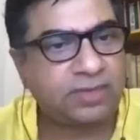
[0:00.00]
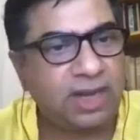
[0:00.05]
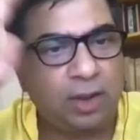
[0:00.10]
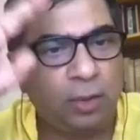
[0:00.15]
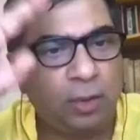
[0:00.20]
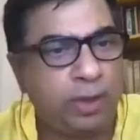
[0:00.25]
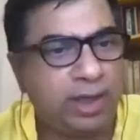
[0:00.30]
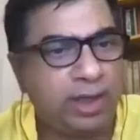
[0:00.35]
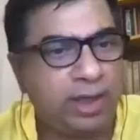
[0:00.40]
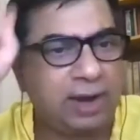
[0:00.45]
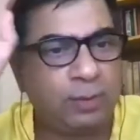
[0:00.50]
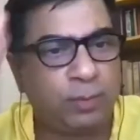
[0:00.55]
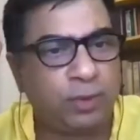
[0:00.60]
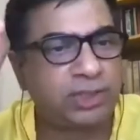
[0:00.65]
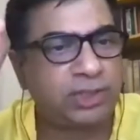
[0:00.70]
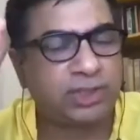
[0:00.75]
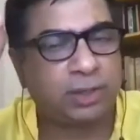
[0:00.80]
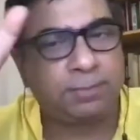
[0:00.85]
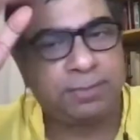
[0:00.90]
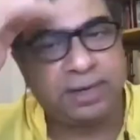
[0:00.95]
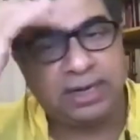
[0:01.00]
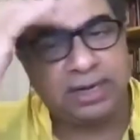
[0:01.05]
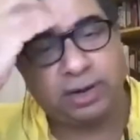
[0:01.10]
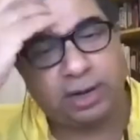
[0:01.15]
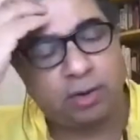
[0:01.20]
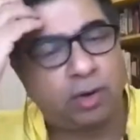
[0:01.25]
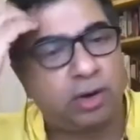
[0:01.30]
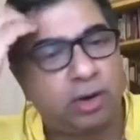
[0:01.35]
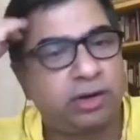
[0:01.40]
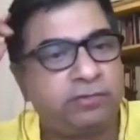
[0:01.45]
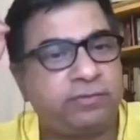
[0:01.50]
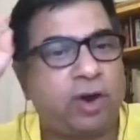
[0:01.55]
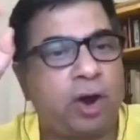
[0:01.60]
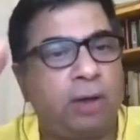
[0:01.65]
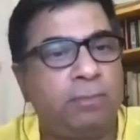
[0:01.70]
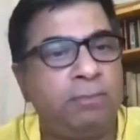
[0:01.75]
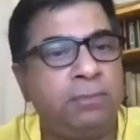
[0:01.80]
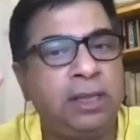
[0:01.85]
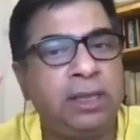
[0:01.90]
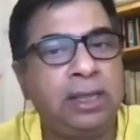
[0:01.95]
where I was being recorded
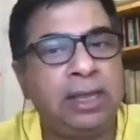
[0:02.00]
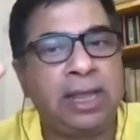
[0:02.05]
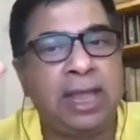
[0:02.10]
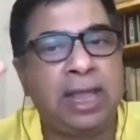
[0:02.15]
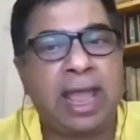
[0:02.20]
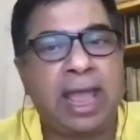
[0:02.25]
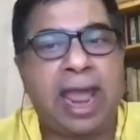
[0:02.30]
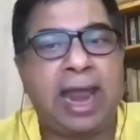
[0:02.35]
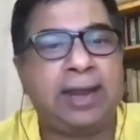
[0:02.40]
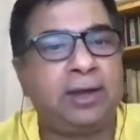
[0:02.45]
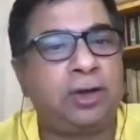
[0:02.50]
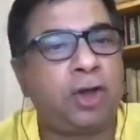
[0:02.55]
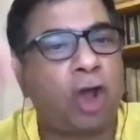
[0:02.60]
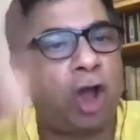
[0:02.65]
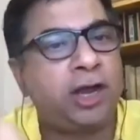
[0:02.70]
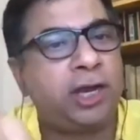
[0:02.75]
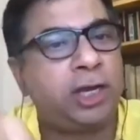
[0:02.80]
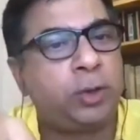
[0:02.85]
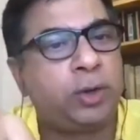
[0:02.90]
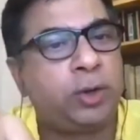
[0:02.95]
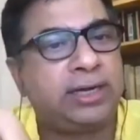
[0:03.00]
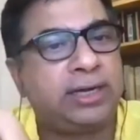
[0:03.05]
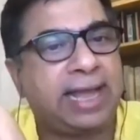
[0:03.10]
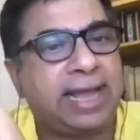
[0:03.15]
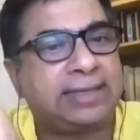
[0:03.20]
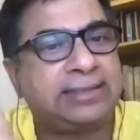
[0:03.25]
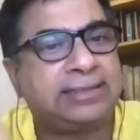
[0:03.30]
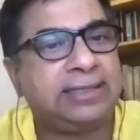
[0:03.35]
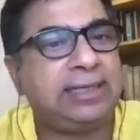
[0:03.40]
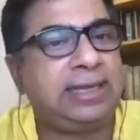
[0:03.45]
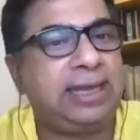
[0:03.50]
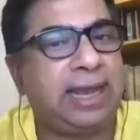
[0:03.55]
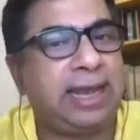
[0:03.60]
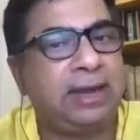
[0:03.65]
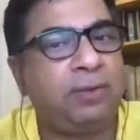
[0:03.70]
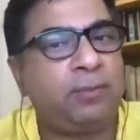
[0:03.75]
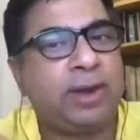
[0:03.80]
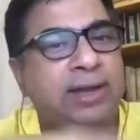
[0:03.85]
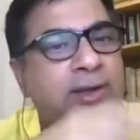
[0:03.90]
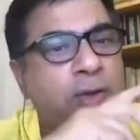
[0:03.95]
from, and got into a taxi
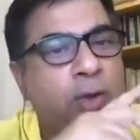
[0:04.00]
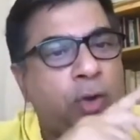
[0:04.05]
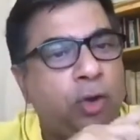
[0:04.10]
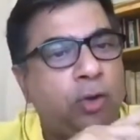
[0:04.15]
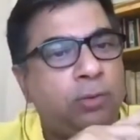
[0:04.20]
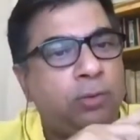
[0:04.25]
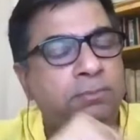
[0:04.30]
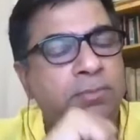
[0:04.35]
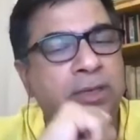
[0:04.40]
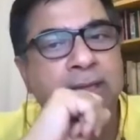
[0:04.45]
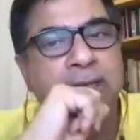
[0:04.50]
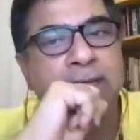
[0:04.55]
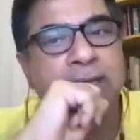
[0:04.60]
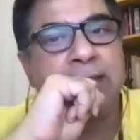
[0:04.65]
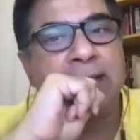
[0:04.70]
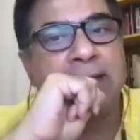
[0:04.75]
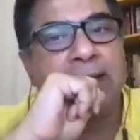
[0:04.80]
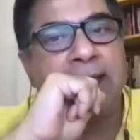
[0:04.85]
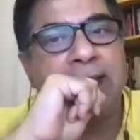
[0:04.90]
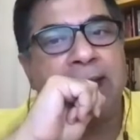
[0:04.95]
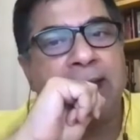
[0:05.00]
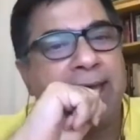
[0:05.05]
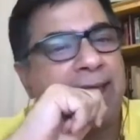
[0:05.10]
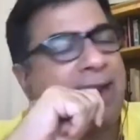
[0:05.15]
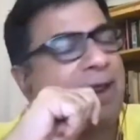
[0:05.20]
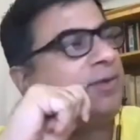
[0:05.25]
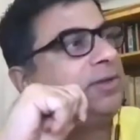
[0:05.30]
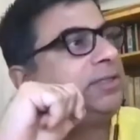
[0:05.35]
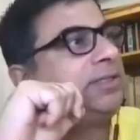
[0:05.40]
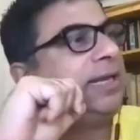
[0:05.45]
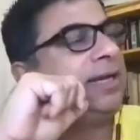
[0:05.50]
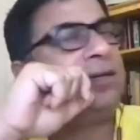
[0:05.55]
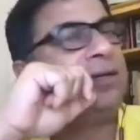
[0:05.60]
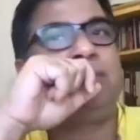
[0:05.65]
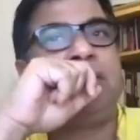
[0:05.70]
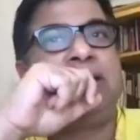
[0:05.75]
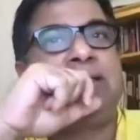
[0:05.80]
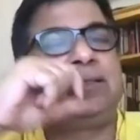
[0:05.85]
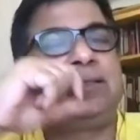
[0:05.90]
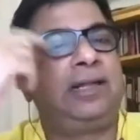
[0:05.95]
and went home. And I was saying to
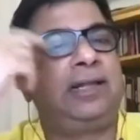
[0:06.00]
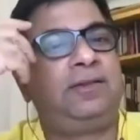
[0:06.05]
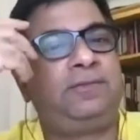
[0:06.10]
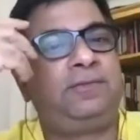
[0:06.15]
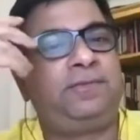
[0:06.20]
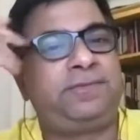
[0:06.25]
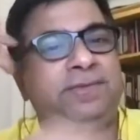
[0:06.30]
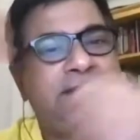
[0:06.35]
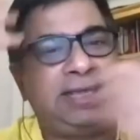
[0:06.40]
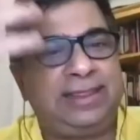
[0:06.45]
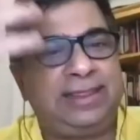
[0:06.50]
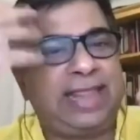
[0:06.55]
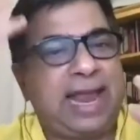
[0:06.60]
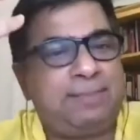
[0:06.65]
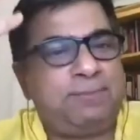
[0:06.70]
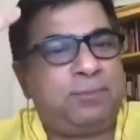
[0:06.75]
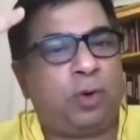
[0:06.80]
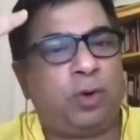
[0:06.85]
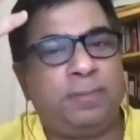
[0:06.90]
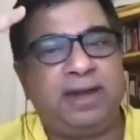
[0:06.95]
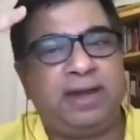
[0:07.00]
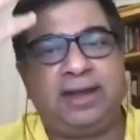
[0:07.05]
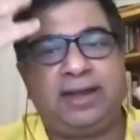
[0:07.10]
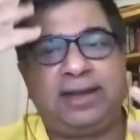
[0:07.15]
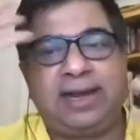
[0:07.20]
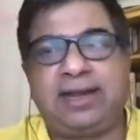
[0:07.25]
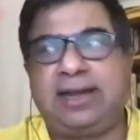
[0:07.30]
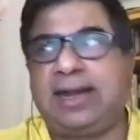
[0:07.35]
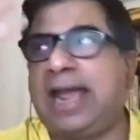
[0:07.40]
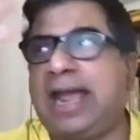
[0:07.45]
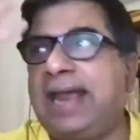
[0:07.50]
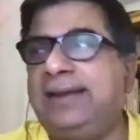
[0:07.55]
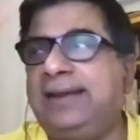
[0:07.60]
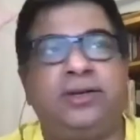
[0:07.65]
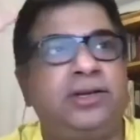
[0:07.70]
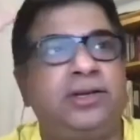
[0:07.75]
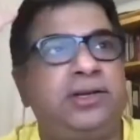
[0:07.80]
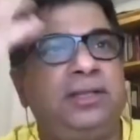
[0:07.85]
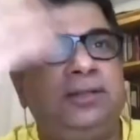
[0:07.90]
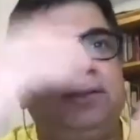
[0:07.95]
myself in that moment at
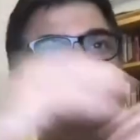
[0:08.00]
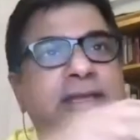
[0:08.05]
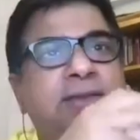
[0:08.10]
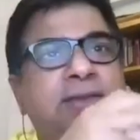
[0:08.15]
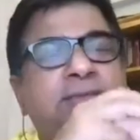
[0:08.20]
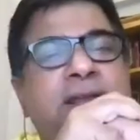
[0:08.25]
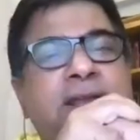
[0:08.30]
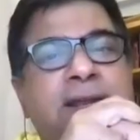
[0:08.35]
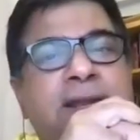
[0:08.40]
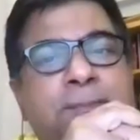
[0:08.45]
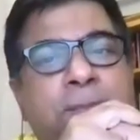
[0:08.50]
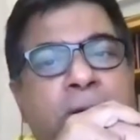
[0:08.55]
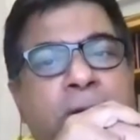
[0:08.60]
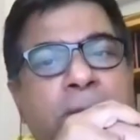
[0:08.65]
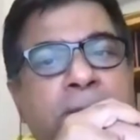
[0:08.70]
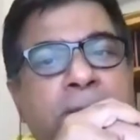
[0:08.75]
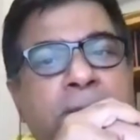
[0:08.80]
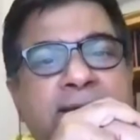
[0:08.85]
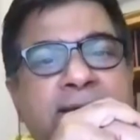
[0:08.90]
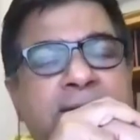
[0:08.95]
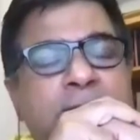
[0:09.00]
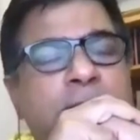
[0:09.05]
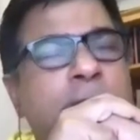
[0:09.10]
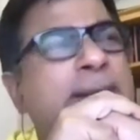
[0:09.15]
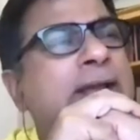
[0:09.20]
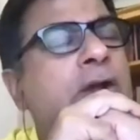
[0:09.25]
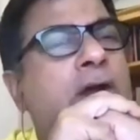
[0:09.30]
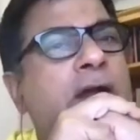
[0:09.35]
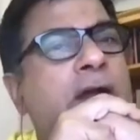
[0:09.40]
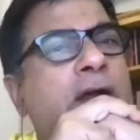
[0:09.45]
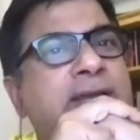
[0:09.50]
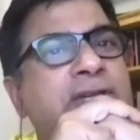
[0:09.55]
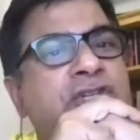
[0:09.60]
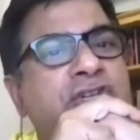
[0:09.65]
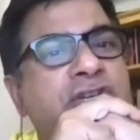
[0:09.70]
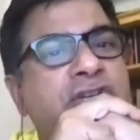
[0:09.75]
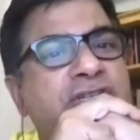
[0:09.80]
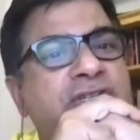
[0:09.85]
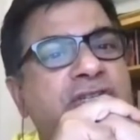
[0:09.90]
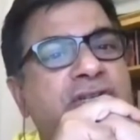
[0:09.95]
9:30 in the evening in Bombay that, oh my God, I
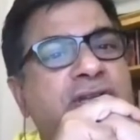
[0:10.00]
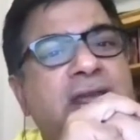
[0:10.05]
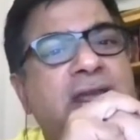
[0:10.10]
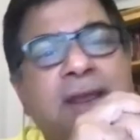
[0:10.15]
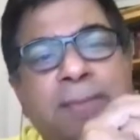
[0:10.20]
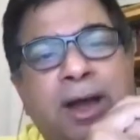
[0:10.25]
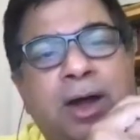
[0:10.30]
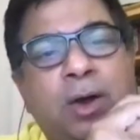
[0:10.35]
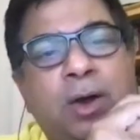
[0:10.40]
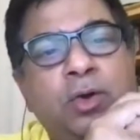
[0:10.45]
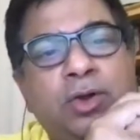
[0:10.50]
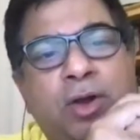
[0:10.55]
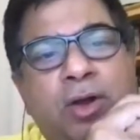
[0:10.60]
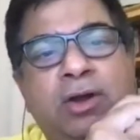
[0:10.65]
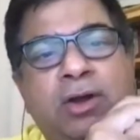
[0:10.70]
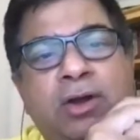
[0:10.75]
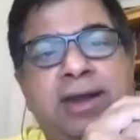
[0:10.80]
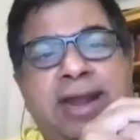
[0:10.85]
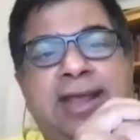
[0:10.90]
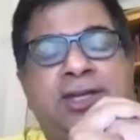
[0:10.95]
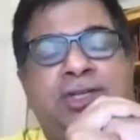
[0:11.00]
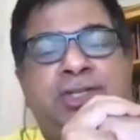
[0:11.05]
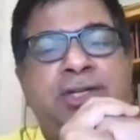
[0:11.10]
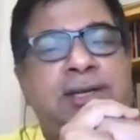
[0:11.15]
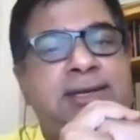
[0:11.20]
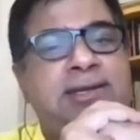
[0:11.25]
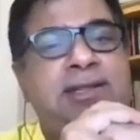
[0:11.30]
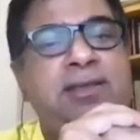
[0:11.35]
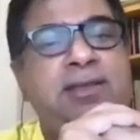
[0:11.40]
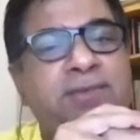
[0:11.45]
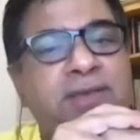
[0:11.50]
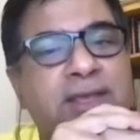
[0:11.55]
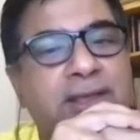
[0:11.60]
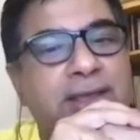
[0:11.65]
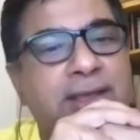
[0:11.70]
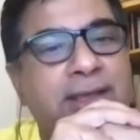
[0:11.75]
just came out on national TV,